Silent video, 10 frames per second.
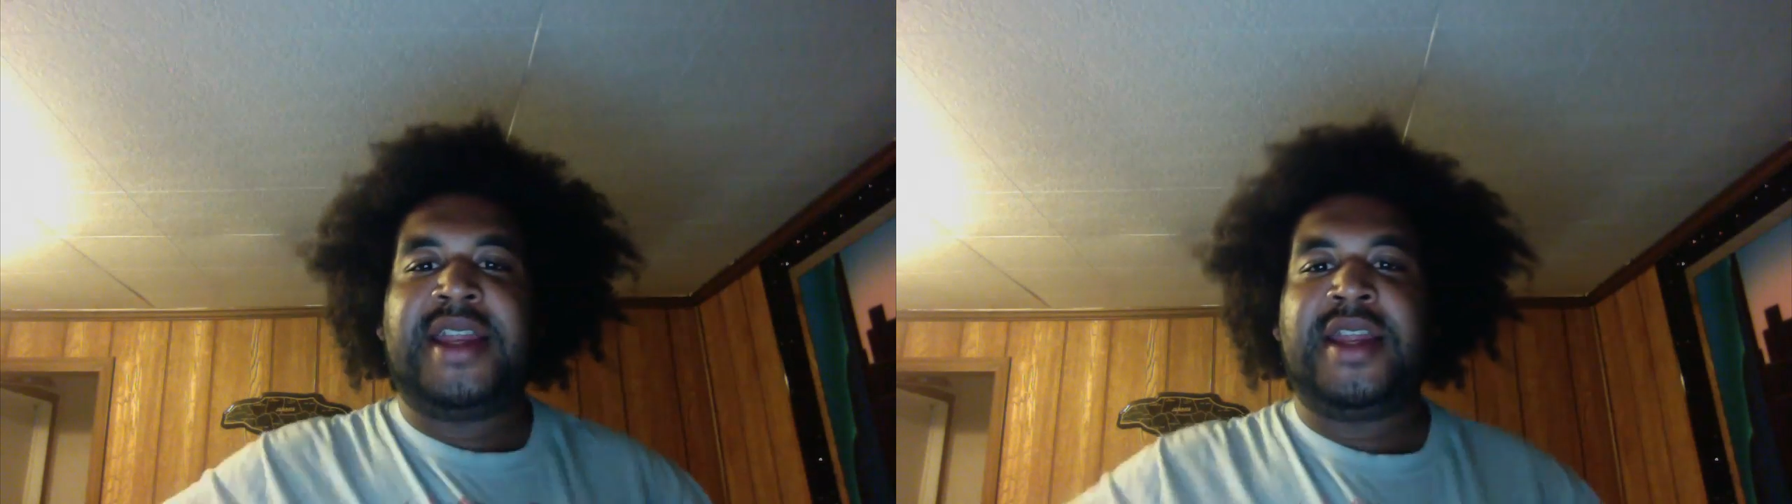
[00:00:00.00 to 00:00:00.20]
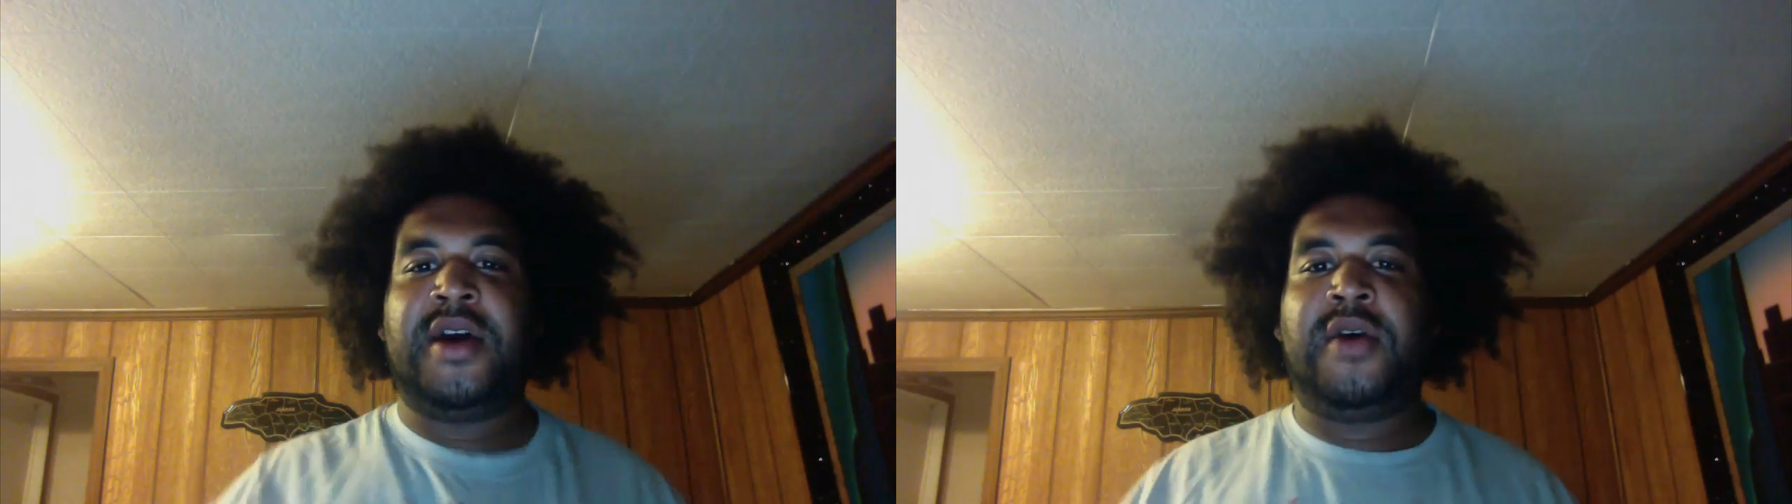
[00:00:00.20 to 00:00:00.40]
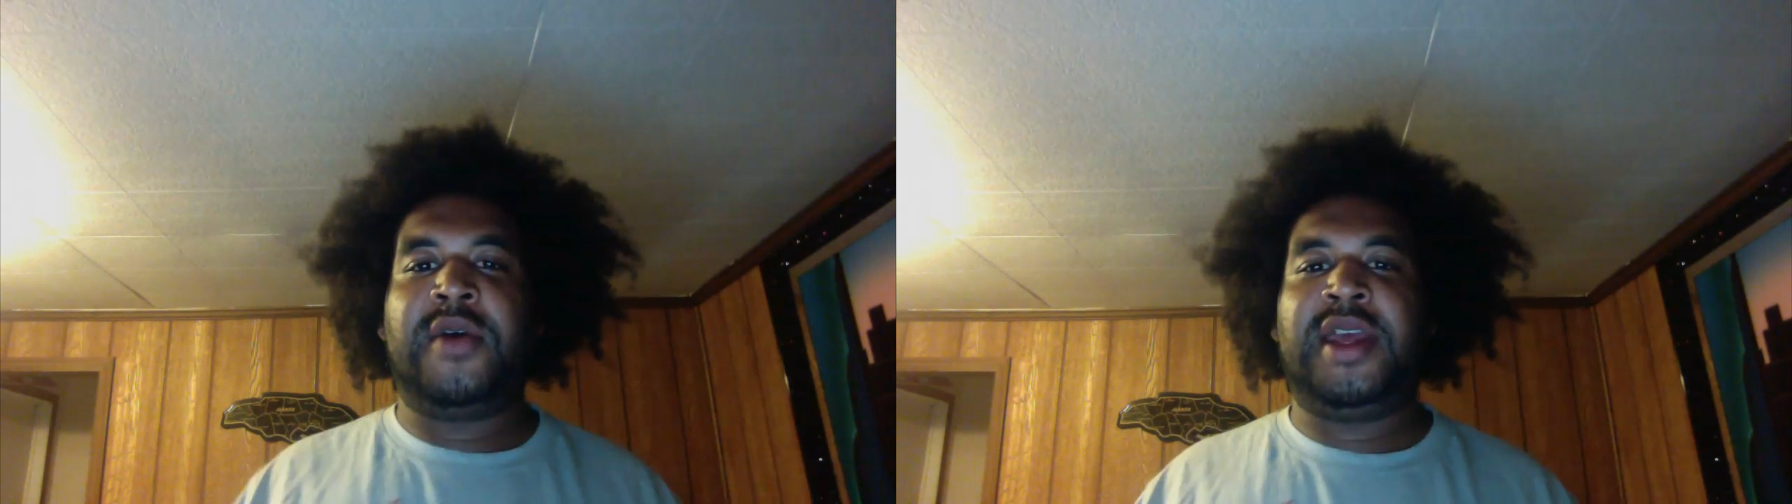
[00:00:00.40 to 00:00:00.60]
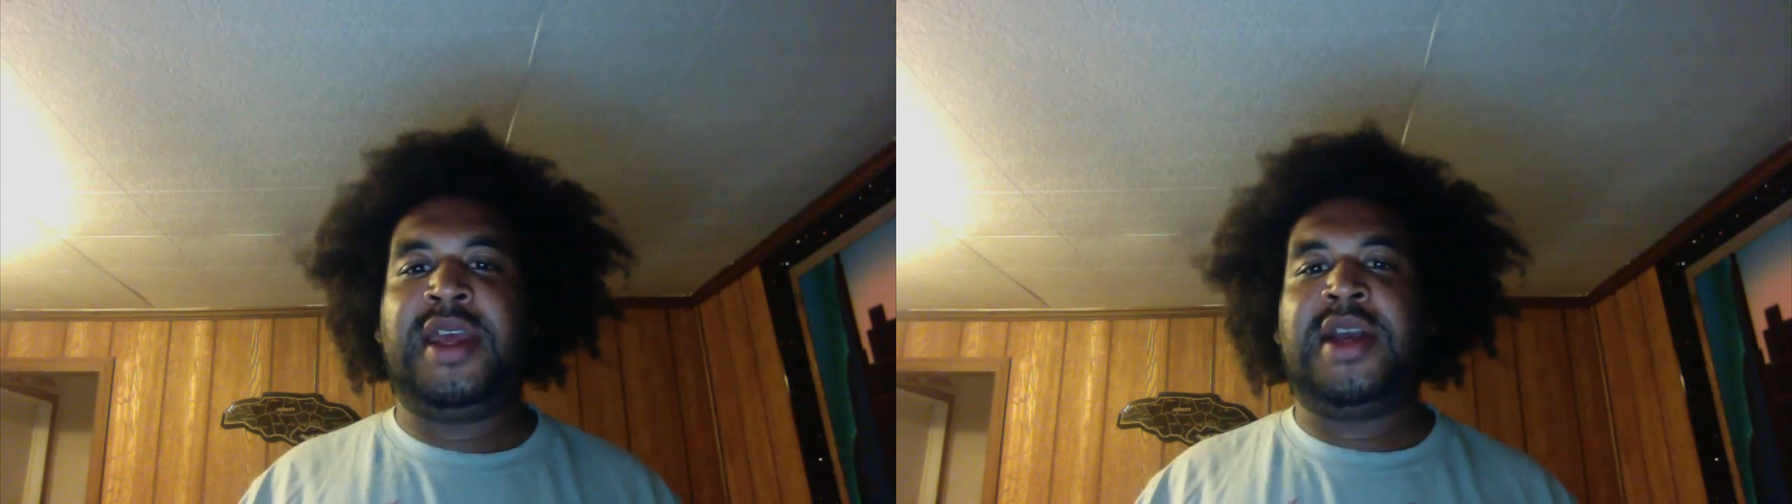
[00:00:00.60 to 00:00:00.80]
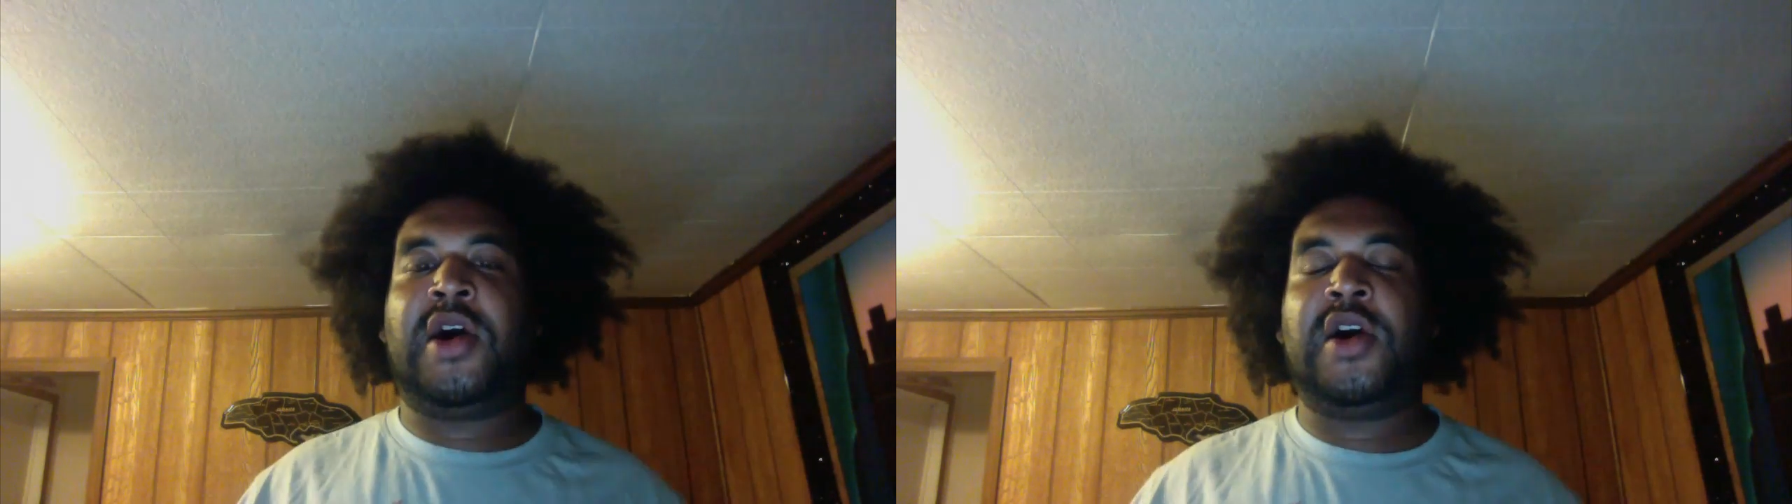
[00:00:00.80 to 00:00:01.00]

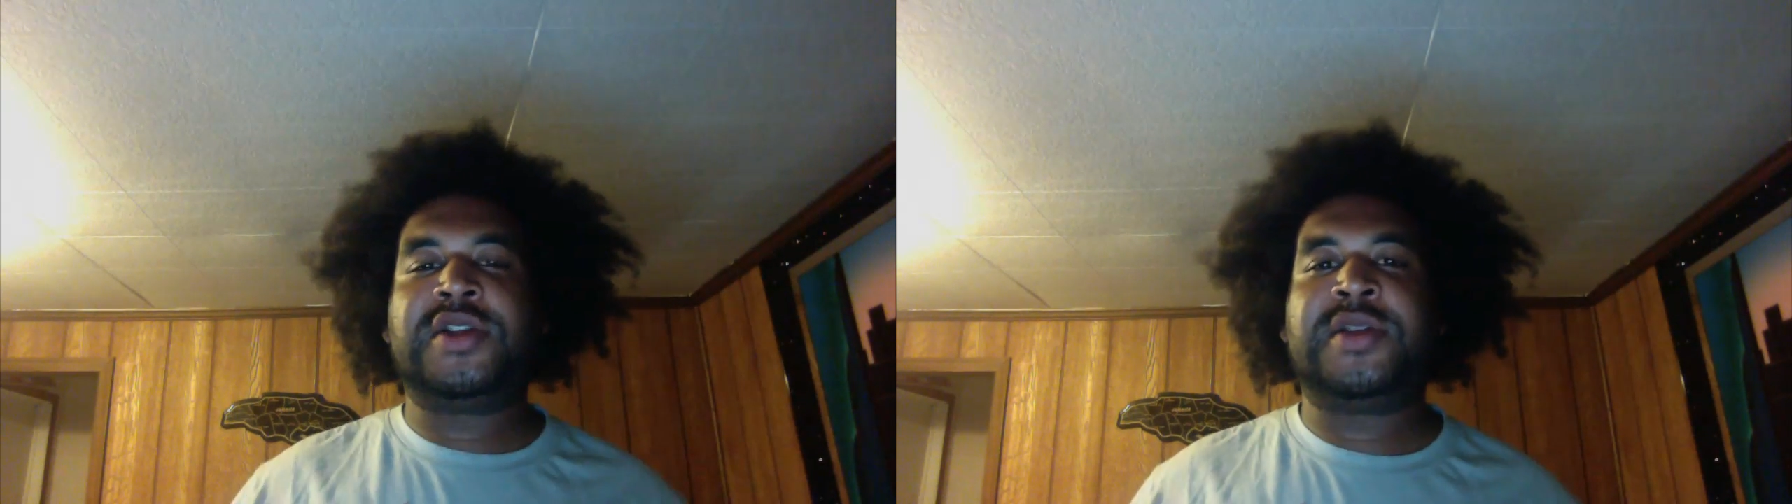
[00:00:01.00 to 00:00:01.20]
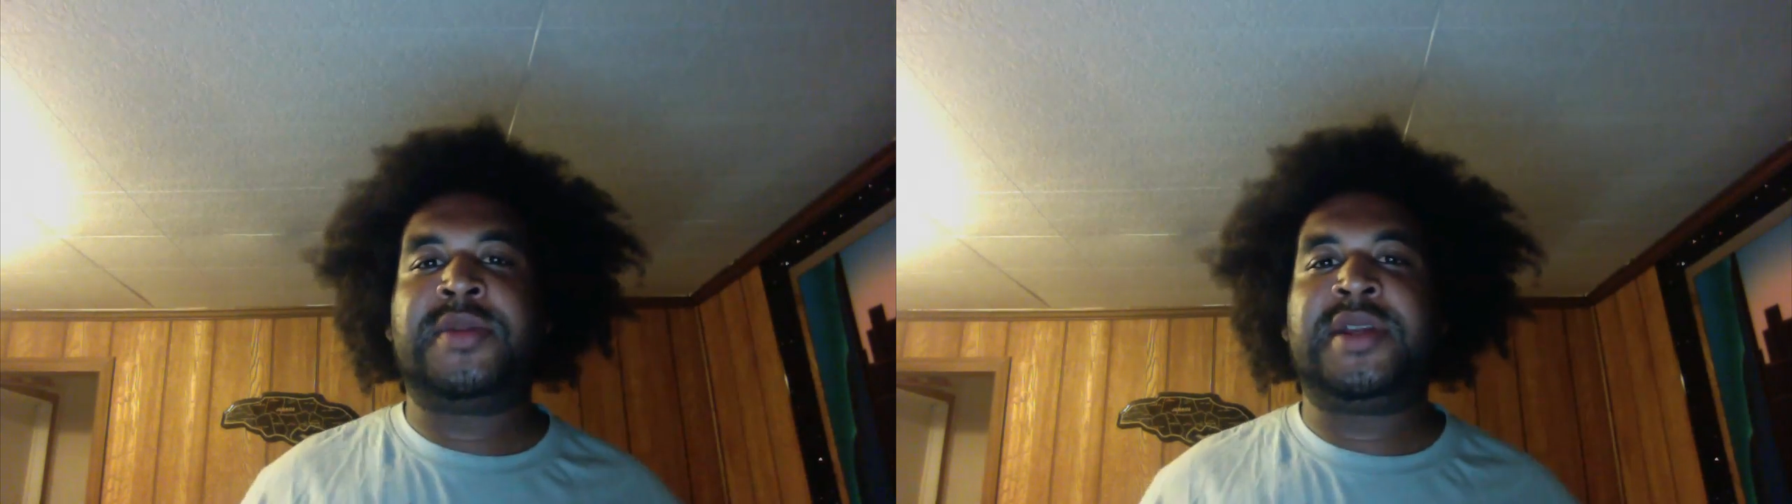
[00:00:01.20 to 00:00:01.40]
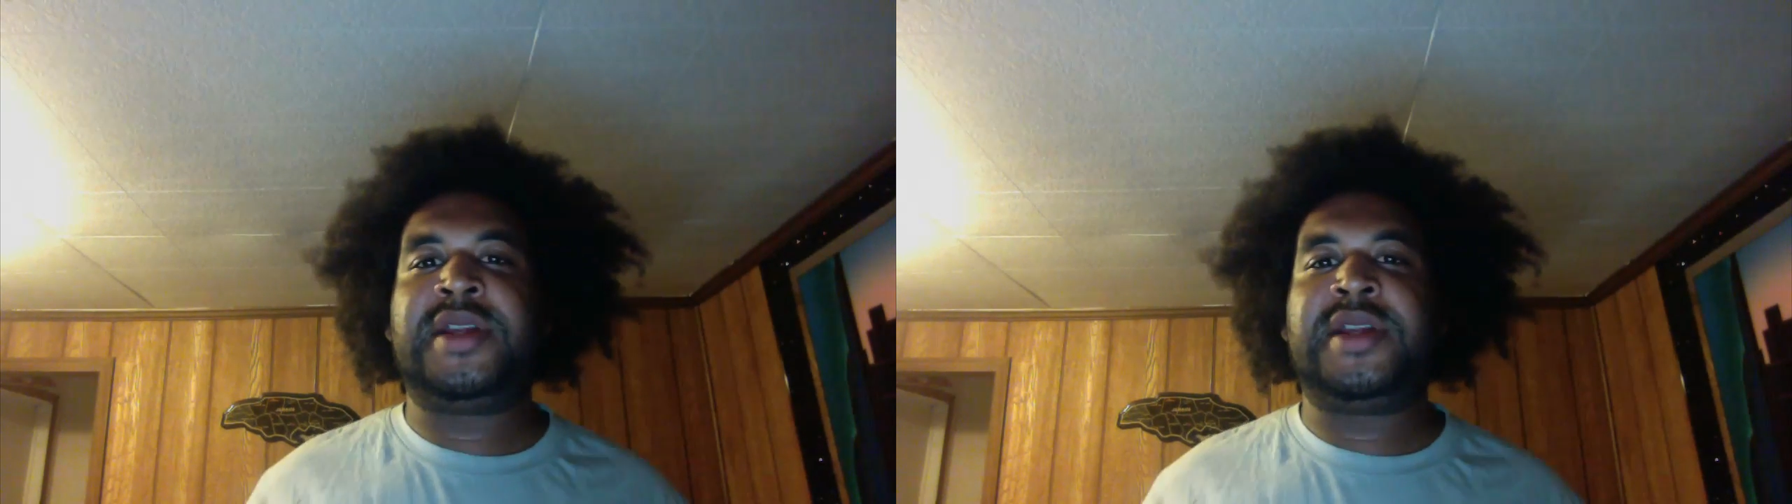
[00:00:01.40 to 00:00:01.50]
He calls him.